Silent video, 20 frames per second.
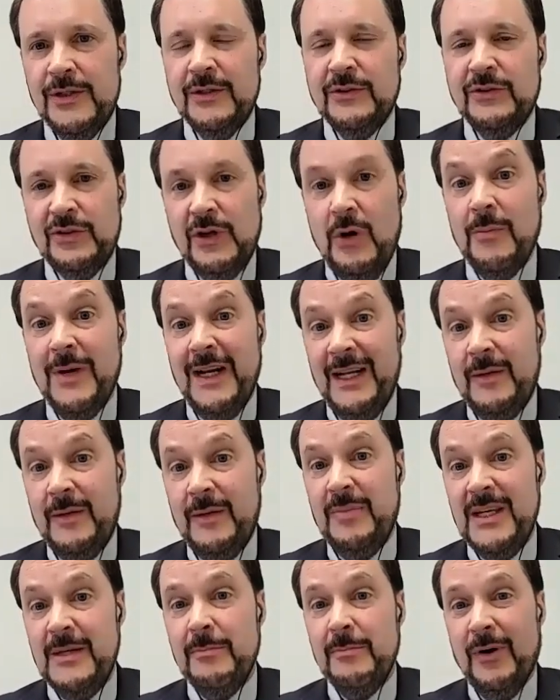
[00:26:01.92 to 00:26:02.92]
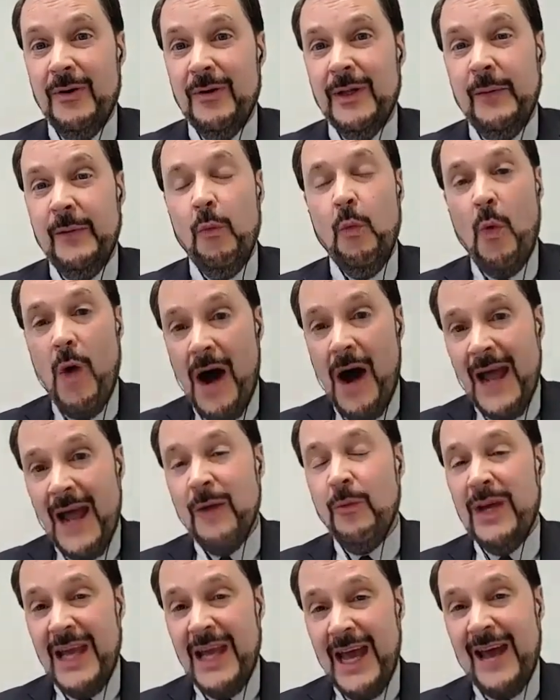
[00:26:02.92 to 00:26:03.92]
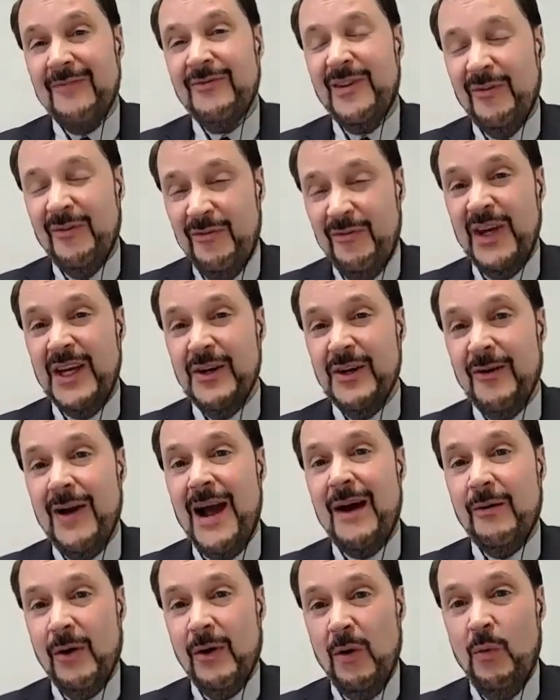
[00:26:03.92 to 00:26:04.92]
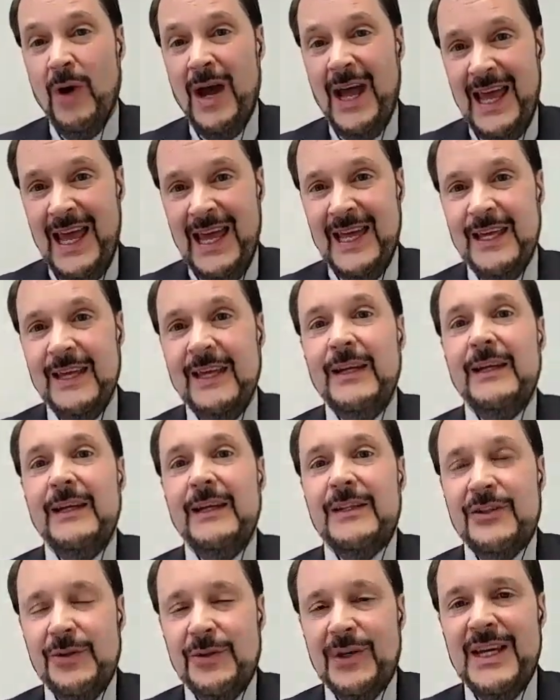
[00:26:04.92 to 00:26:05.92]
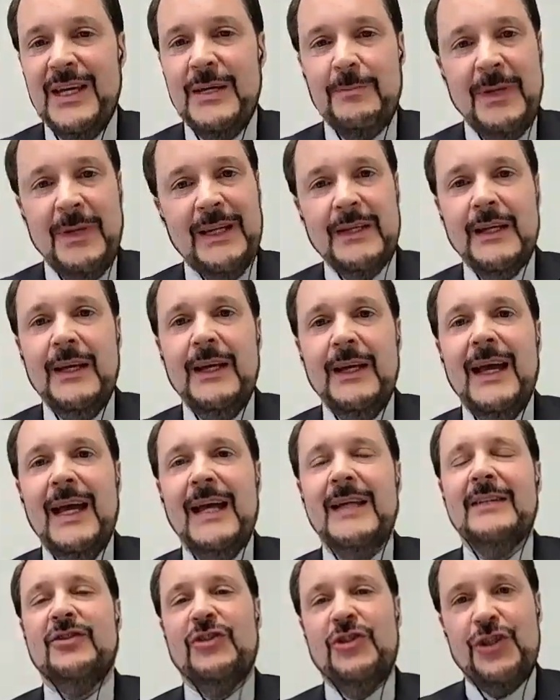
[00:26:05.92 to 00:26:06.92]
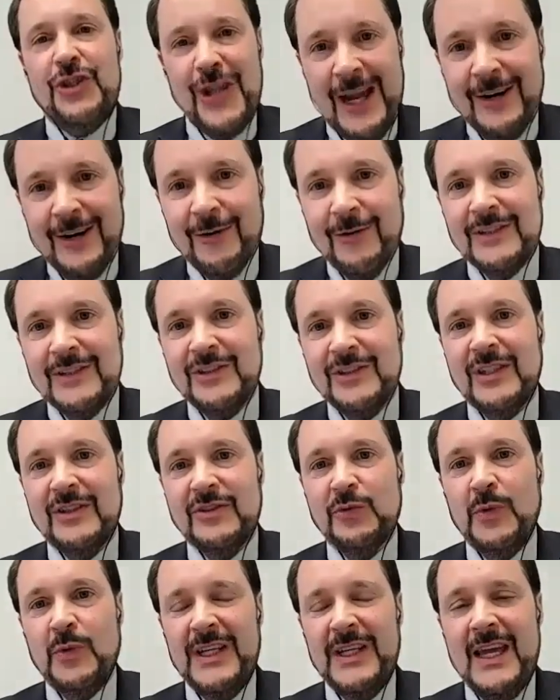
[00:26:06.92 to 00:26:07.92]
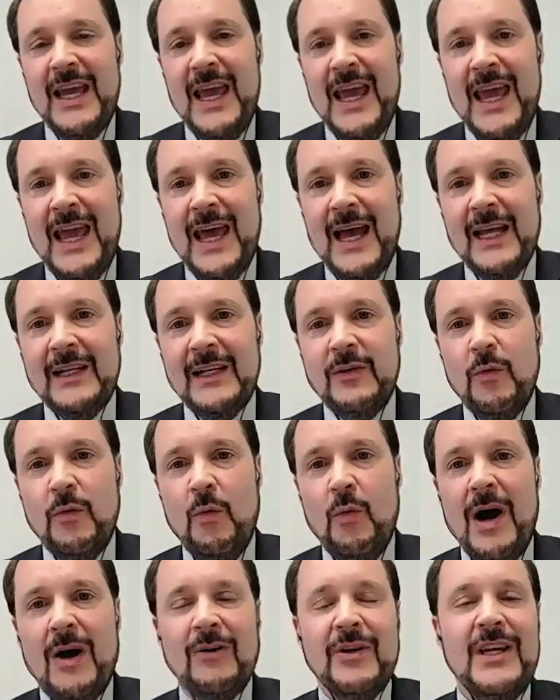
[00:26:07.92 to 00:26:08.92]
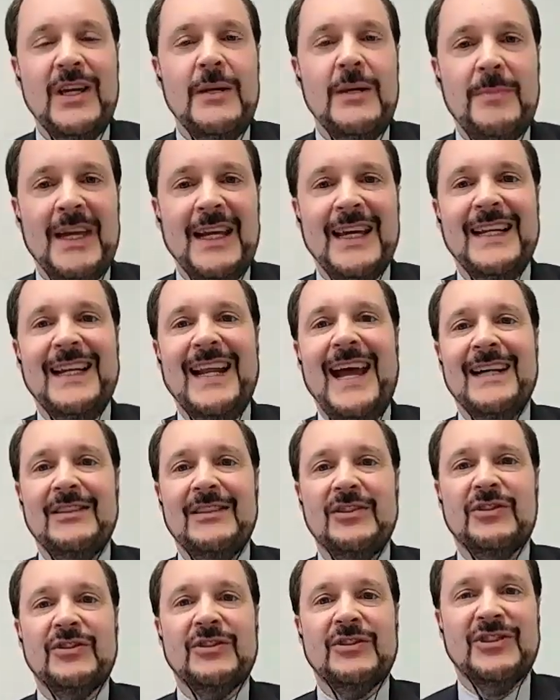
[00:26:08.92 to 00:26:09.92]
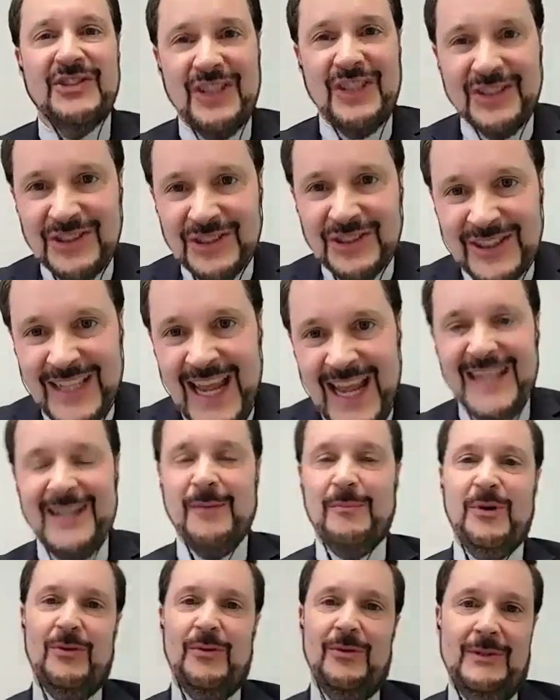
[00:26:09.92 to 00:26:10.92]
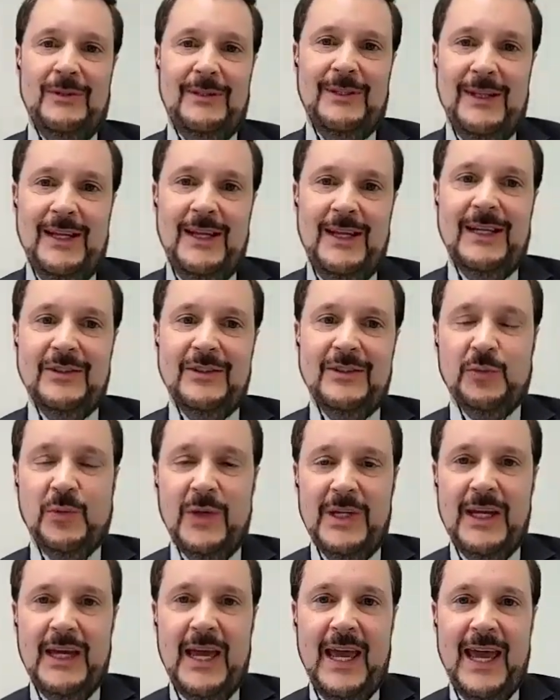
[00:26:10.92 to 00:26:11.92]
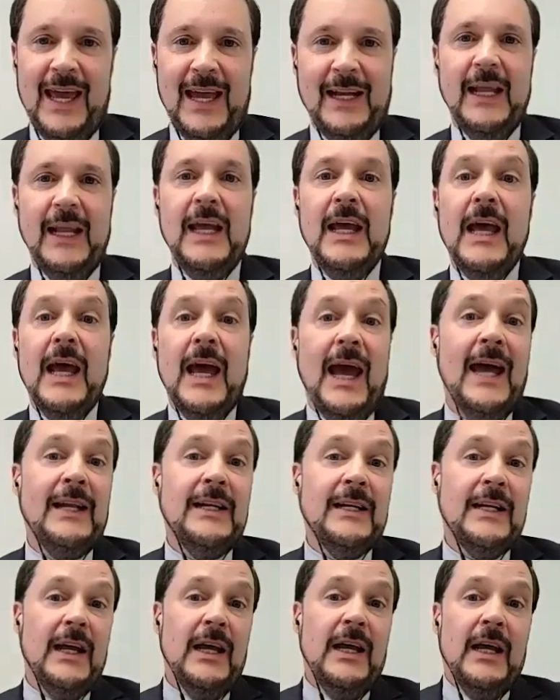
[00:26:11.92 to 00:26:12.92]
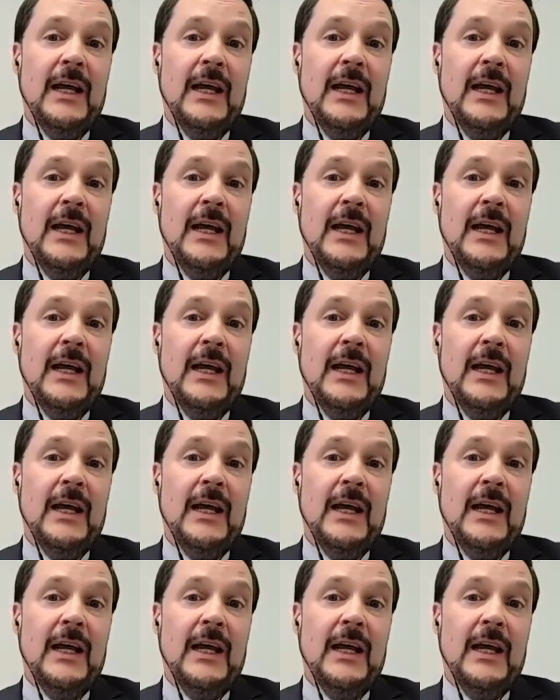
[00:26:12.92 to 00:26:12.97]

to so many people and why we have to figure out a way to keep it as generous as we can while keeping it as sustainable as we can. And